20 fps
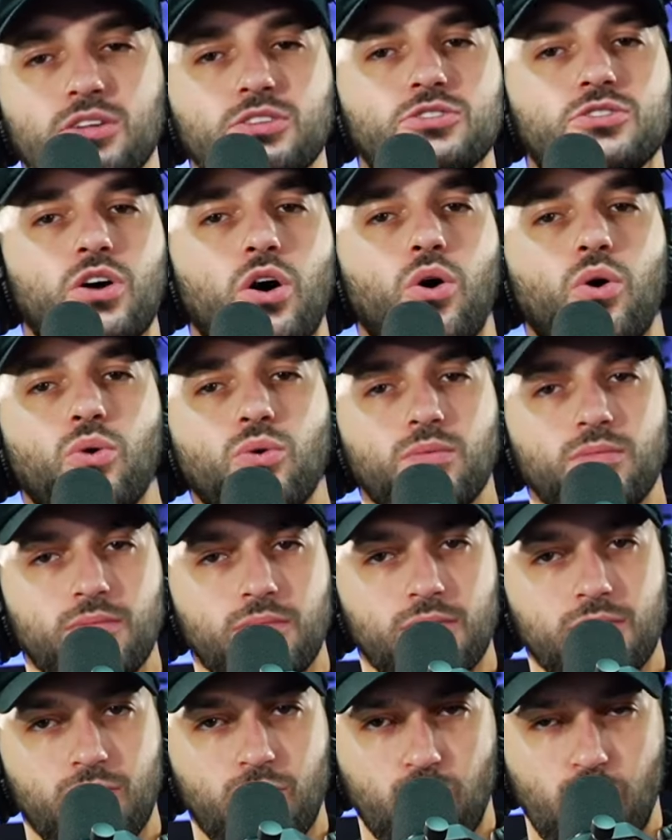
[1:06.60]
So,
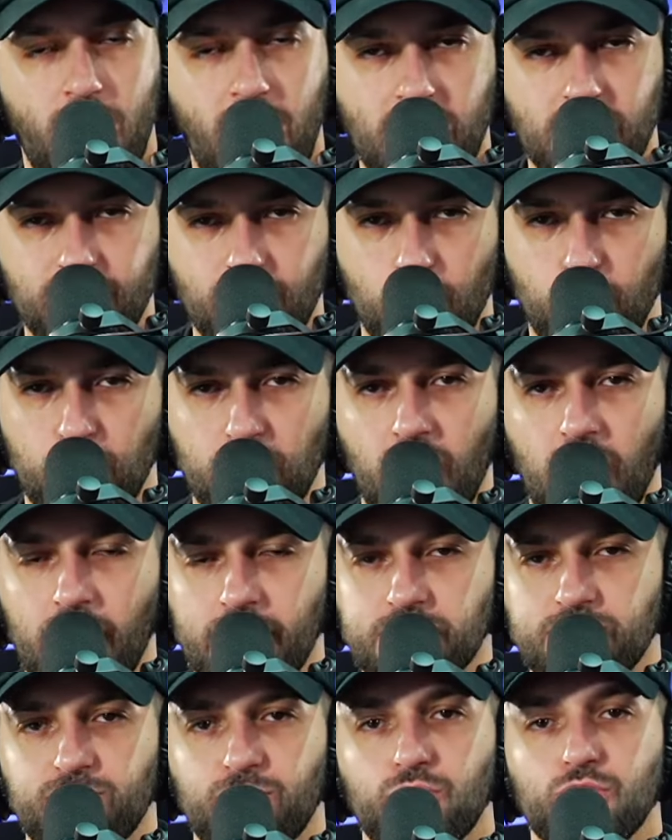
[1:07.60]
round of
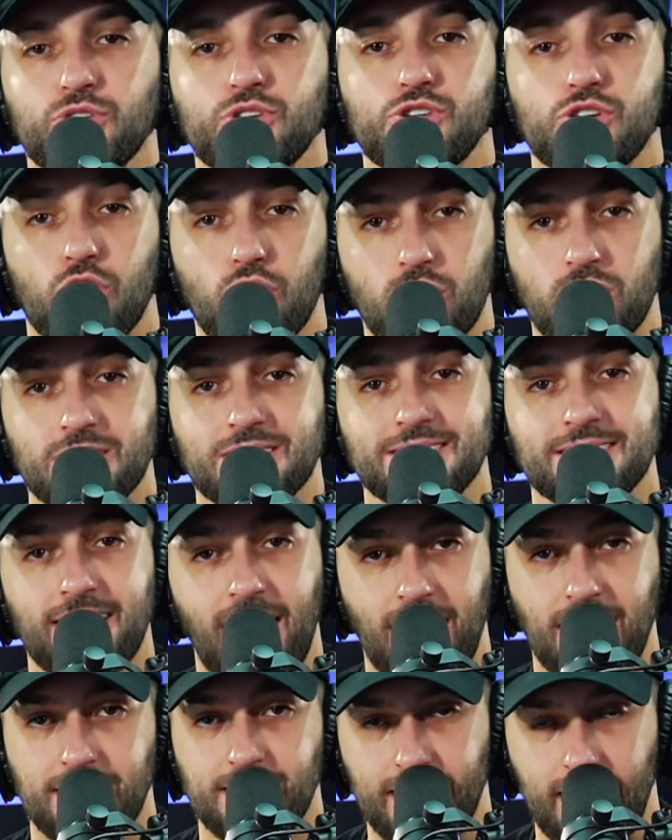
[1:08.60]
applause for Durk
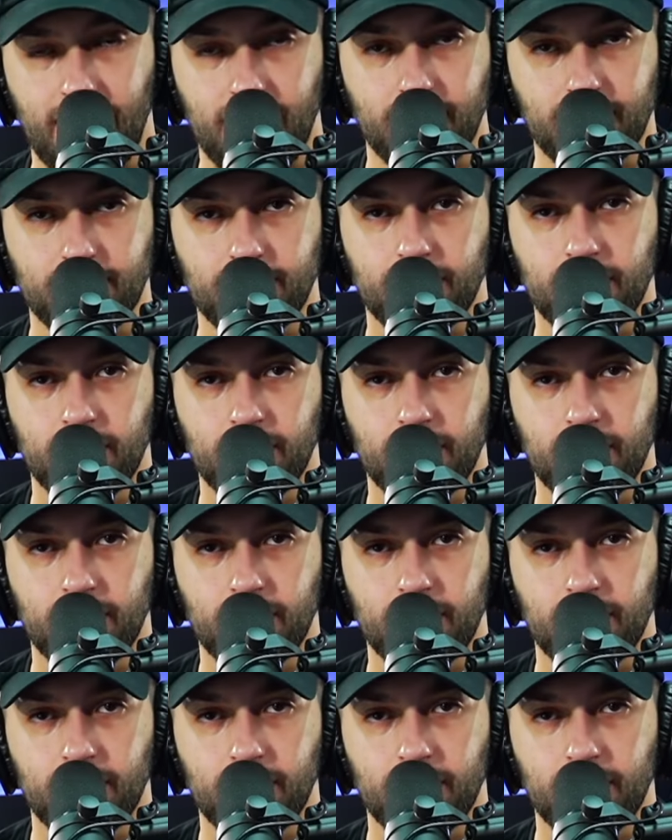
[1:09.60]
saying that.